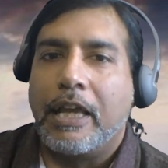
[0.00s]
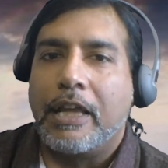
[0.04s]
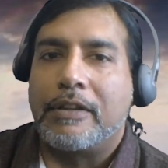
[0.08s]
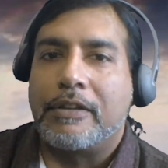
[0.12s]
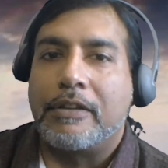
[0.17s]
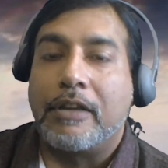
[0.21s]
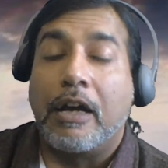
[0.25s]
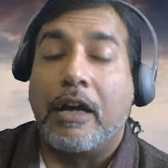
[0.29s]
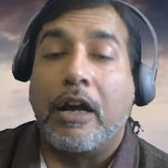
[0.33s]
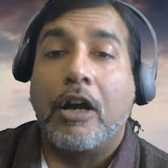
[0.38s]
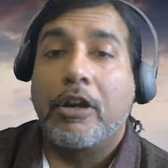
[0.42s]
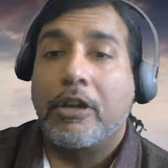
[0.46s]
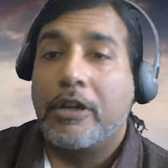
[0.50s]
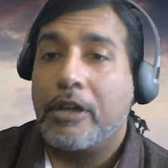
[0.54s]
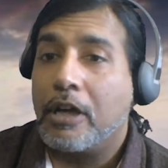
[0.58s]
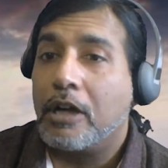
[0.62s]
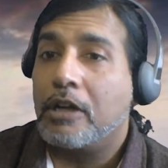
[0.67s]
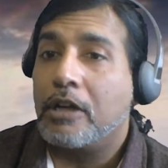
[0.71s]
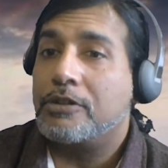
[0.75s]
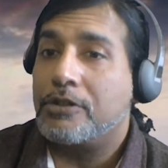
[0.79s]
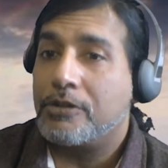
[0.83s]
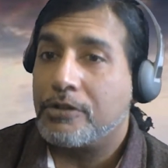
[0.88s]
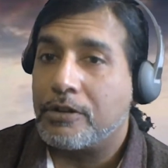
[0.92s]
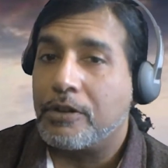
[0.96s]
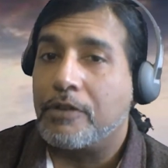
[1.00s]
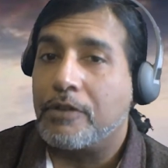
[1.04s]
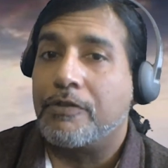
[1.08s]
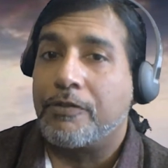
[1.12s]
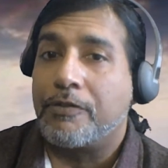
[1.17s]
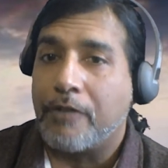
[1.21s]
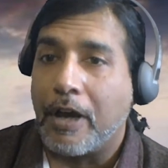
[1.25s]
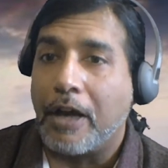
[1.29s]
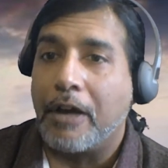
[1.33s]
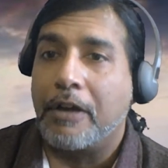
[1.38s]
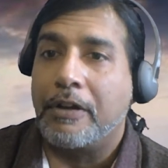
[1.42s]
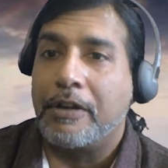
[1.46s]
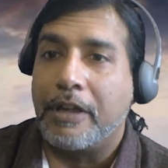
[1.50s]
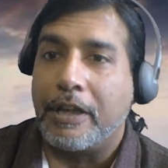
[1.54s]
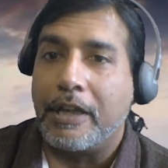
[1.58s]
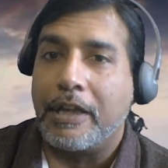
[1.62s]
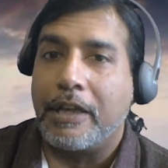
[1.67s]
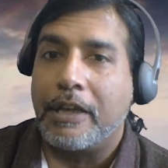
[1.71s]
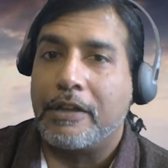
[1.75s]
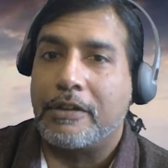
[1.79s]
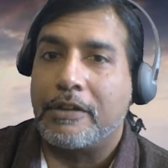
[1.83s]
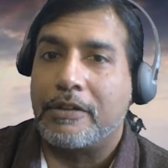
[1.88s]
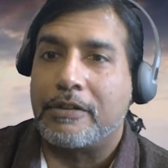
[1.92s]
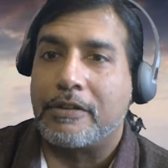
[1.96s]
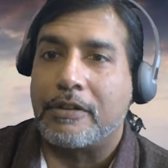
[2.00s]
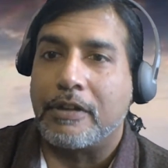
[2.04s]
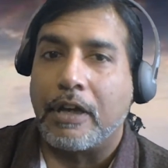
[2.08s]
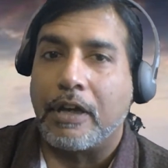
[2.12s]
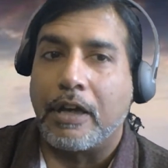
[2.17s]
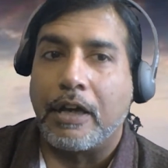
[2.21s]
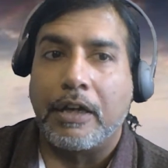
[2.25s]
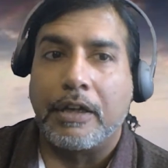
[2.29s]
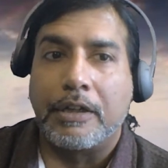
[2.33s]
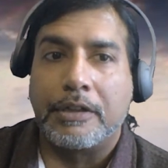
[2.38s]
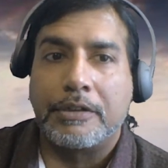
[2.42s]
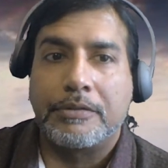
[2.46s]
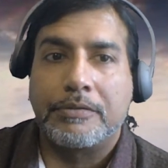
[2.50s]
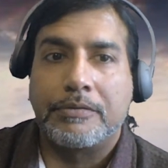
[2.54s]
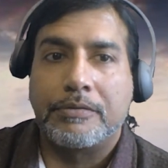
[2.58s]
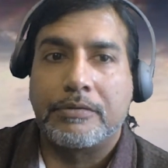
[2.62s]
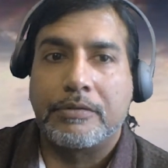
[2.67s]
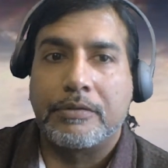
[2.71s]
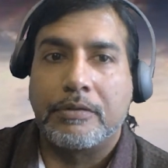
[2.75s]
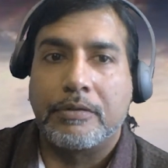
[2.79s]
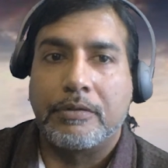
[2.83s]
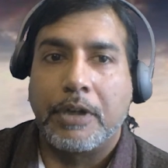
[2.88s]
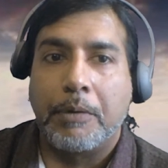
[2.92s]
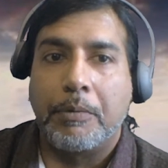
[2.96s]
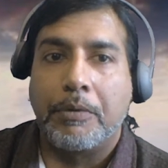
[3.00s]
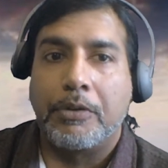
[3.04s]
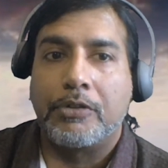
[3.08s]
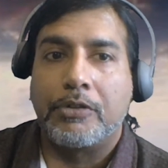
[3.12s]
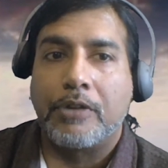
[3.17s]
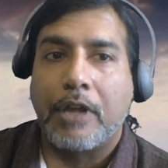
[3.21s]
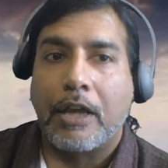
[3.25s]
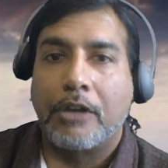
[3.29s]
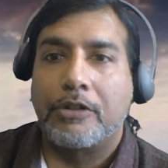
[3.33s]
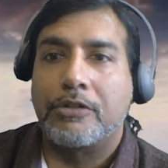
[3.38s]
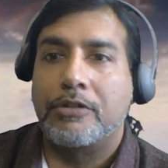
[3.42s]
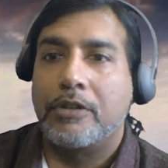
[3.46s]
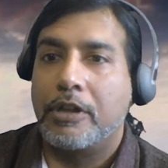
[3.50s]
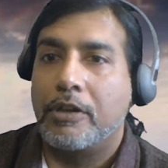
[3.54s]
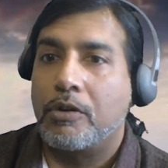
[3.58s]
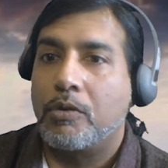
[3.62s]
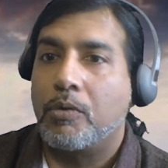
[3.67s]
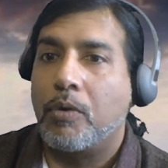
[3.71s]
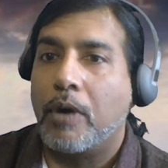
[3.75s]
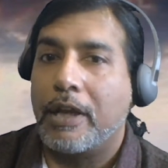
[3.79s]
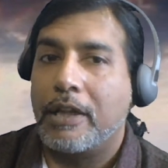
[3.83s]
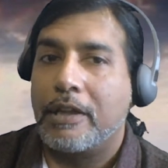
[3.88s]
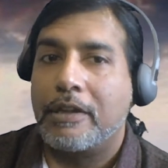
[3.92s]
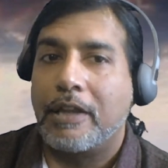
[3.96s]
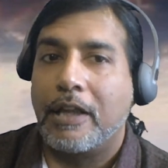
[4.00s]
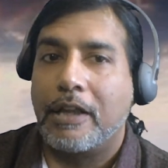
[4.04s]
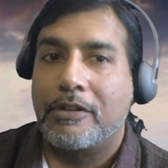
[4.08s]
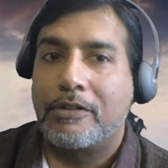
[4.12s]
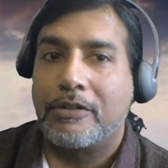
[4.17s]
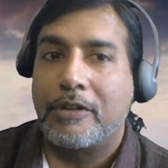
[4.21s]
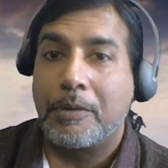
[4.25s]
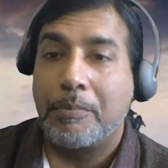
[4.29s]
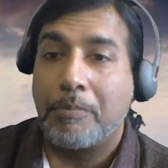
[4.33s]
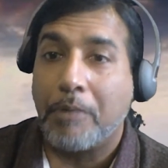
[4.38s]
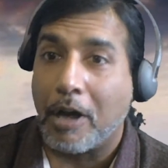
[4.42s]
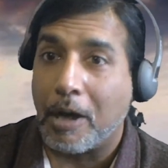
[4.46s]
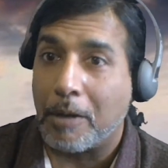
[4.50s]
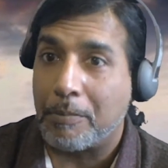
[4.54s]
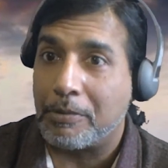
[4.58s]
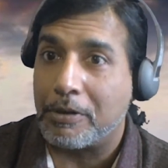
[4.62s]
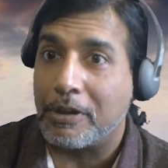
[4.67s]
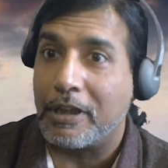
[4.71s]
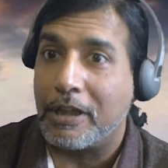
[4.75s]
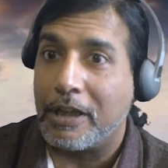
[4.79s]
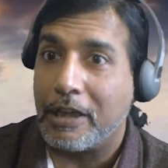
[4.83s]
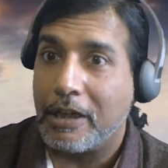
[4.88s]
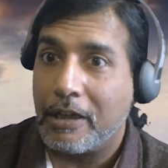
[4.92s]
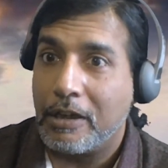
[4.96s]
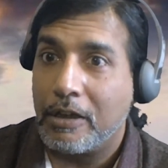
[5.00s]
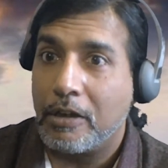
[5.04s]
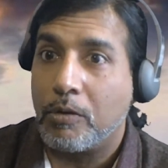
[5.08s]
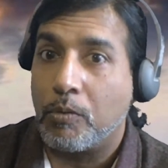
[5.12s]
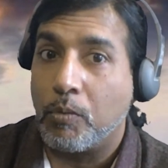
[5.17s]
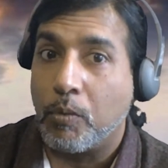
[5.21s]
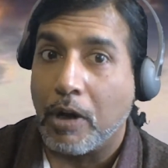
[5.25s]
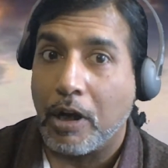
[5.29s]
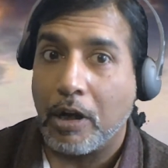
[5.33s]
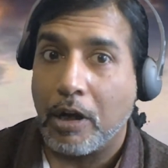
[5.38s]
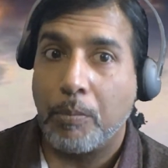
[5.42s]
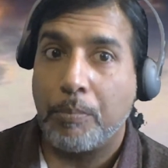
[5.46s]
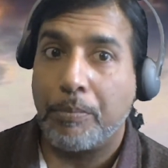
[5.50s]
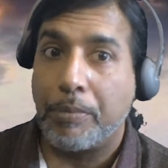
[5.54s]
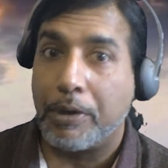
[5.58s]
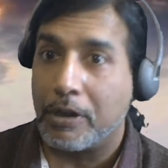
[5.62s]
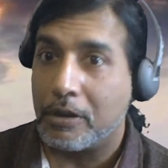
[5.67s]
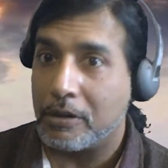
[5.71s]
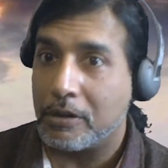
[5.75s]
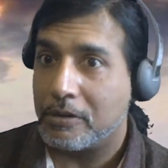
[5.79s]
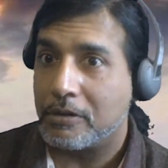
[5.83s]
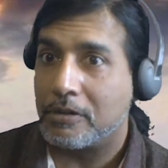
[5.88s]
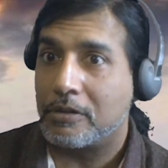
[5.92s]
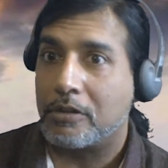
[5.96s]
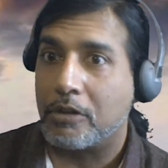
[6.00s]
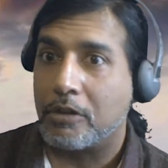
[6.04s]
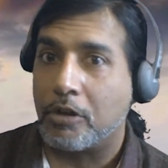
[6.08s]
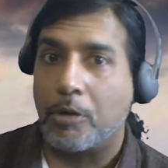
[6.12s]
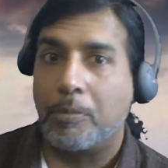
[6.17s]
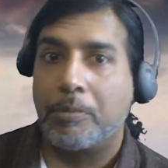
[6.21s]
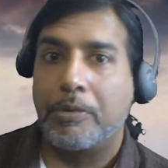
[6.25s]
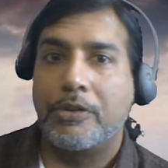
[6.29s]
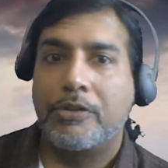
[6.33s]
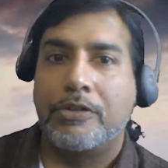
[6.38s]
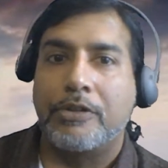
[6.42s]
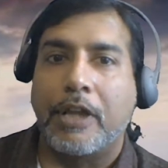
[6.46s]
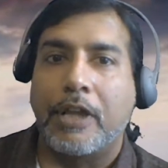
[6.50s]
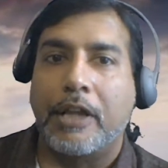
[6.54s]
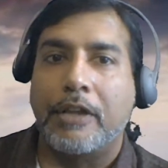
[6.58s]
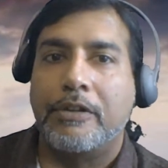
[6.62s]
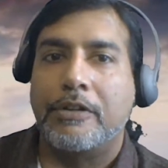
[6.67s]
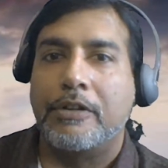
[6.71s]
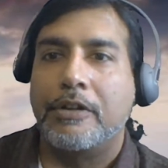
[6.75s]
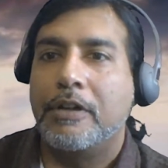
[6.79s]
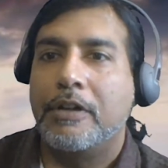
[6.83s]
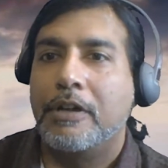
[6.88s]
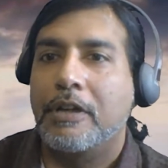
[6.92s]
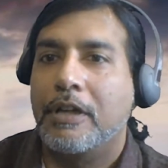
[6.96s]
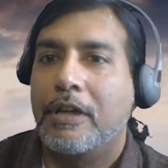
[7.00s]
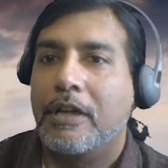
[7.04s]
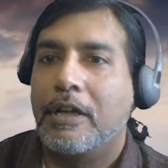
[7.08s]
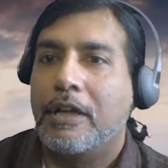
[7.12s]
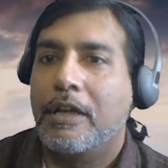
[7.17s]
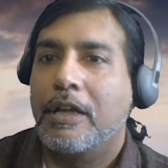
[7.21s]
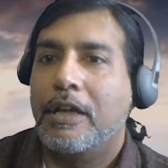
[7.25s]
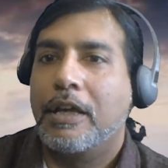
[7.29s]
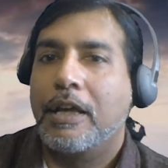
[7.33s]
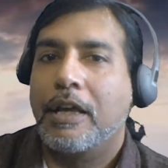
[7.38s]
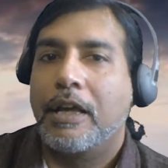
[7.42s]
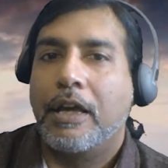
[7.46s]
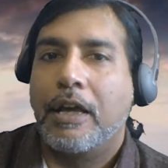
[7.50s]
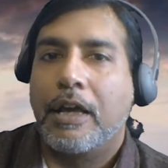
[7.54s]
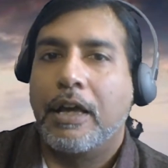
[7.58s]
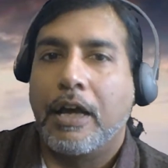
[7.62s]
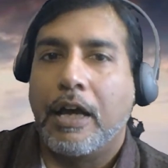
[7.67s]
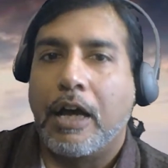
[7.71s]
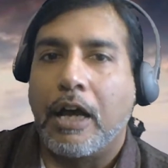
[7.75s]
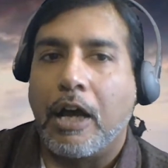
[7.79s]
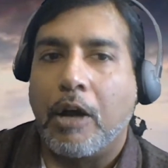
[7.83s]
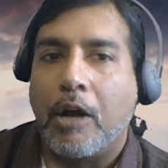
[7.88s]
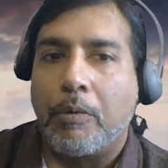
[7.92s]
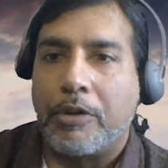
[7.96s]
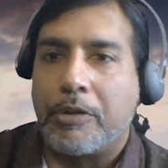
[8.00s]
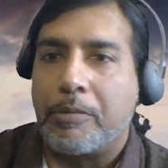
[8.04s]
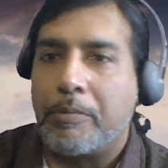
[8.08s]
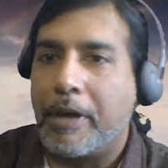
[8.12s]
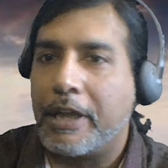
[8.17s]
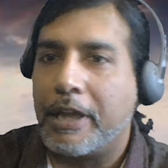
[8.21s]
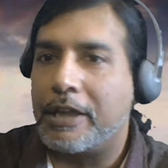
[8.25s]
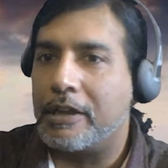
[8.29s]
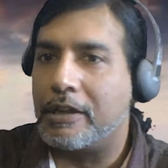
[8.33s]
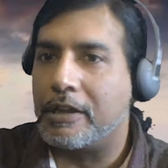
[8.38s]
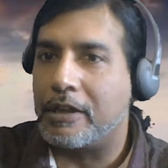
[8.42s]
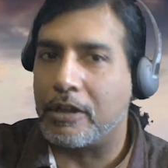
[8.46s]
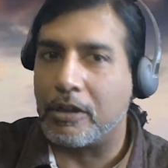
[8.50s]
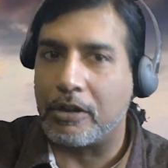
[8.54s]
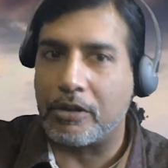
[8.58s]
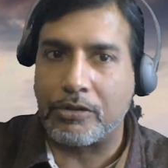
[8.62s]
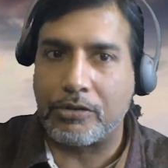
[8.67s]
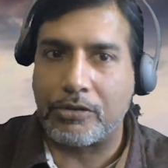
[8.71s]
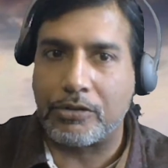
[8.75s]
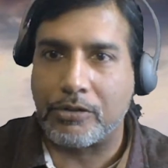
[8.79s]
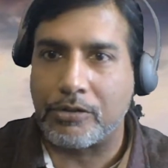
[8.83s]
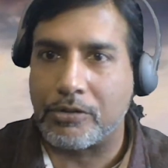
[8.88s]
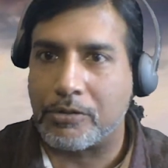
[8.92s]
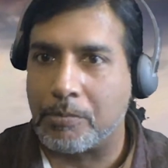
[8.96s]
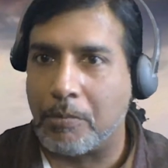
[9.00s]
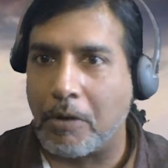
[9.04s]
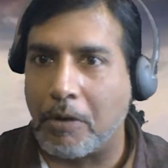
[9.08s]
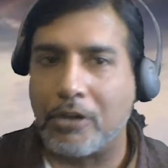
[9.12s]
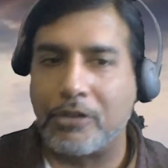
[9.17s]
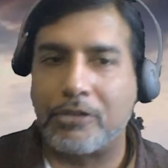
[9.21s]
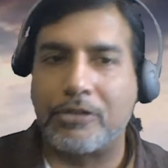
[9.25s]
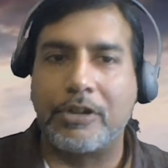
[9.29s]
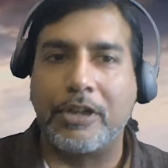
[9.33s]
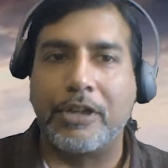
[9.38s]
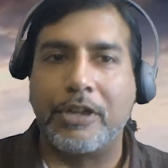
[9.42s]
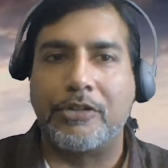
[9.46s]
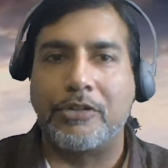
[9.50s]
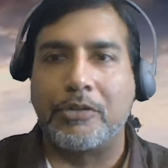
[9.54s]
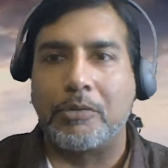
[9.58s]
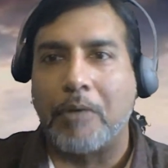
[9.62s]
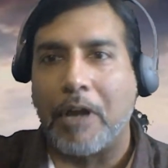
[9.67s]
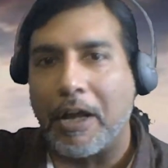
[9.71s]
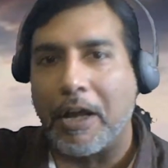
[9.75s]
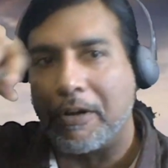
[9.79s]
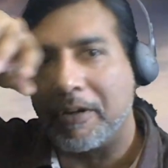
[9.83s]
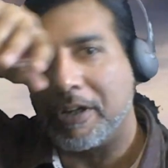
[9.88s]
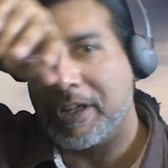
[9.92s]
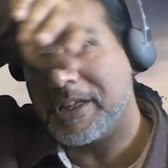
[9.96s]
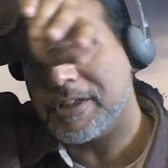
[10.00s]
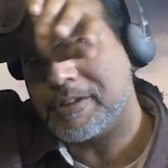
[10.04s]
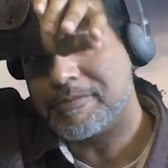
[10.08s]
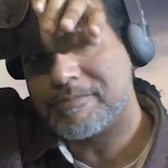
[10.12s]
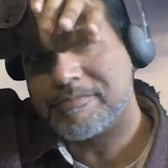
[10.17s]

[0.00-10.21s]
Archaeologists have found it. It was actually quite densely populated, well built urban center with many little small cities around it.